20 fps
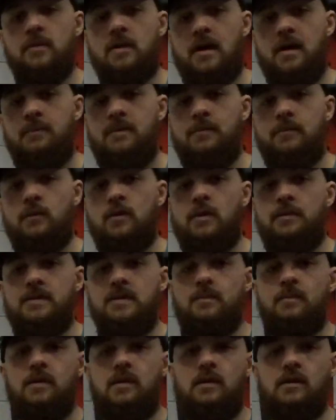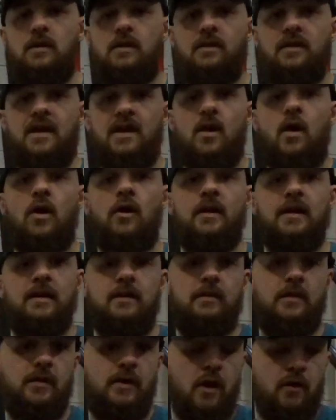A lot of people come to me and they aren't
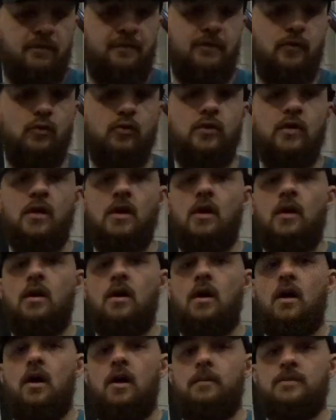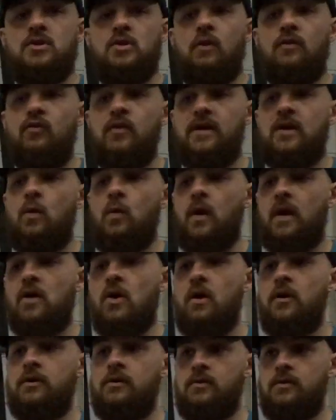eating enough food. So if we can work
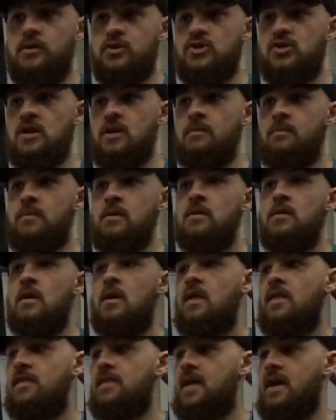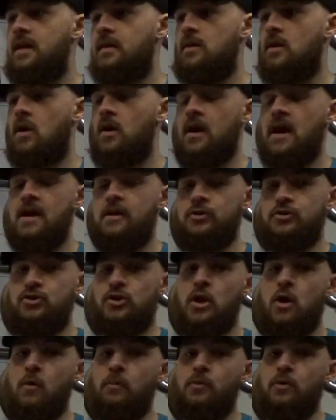harder in the gym, then our
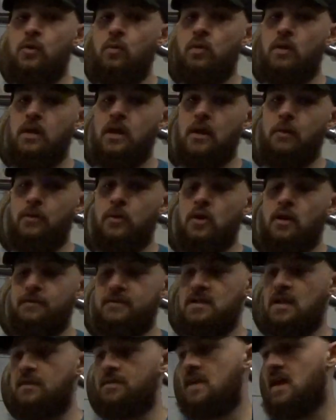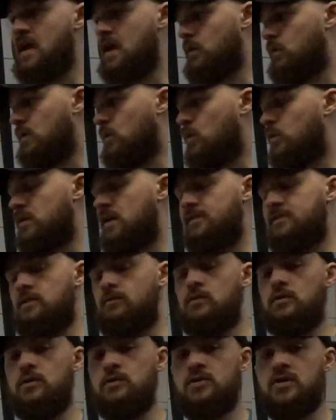energy output will help offset that, and we won't have to
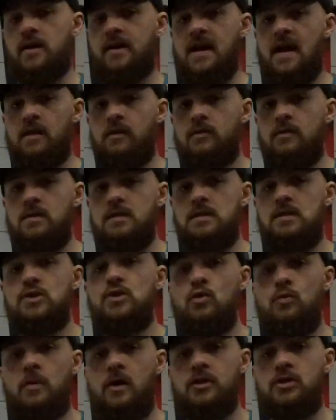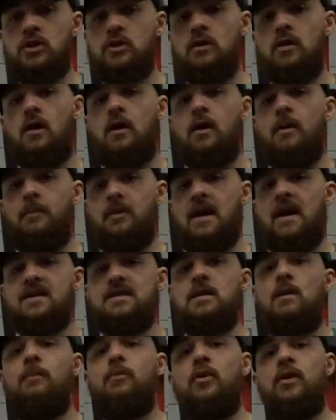reduce our calories too much. But at
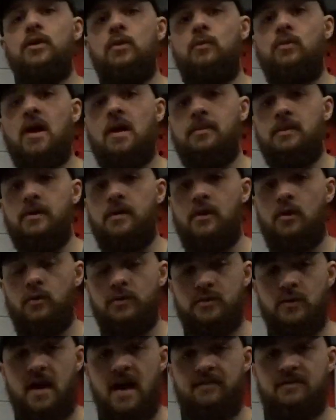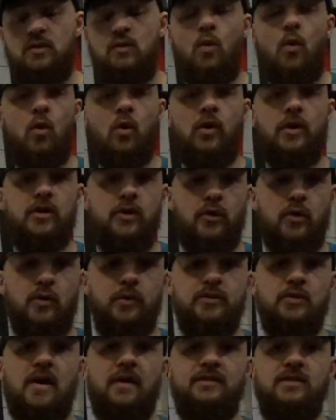some point you probably are going to have to, or you're
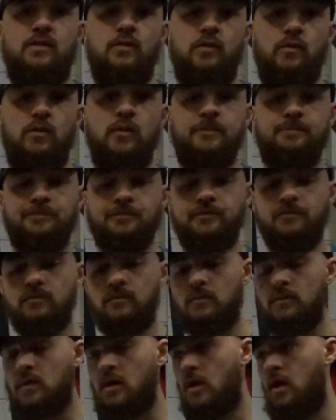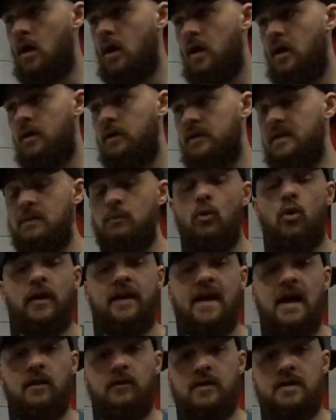going to have to eat more
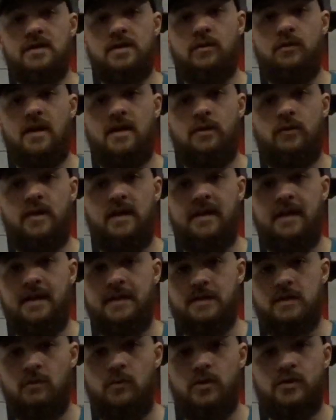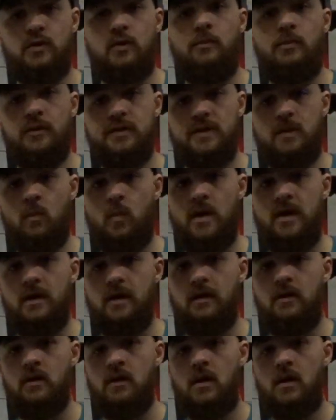calories so that you can gain some muscle and put some weight
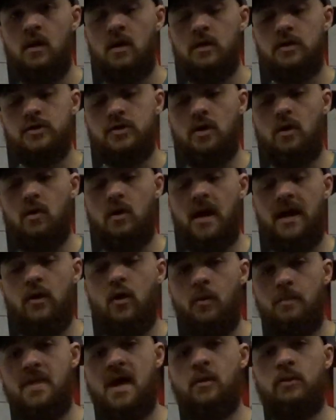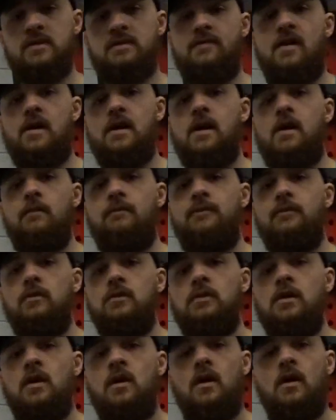on. So I hope that was very
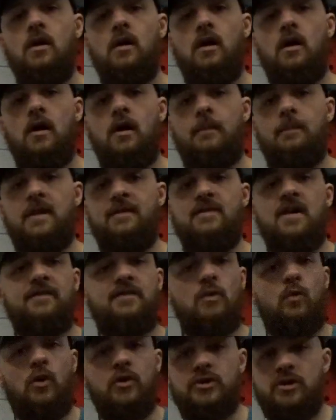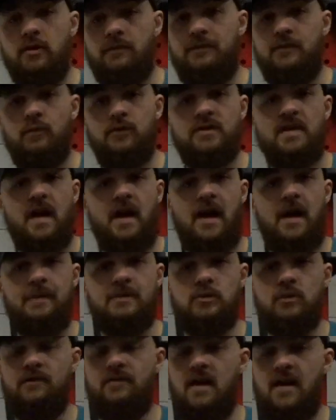helpful. If you have to watch it a few
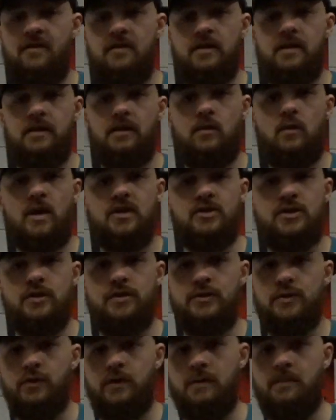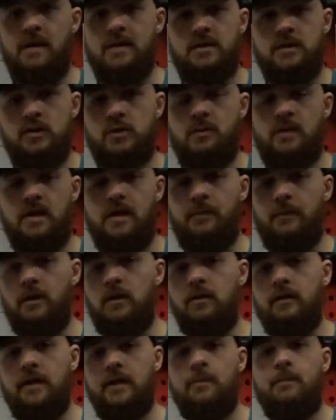times, or if you have any questions, you can message me. I'm
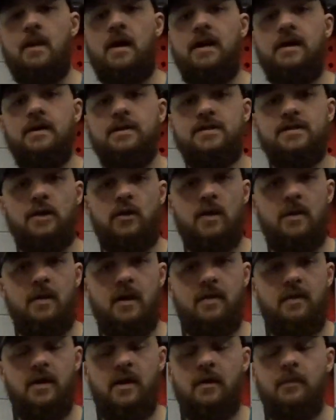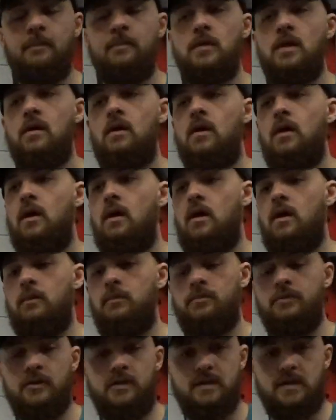going to link my Instagram on there.
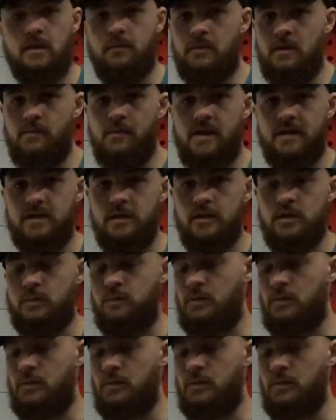Please send me a message.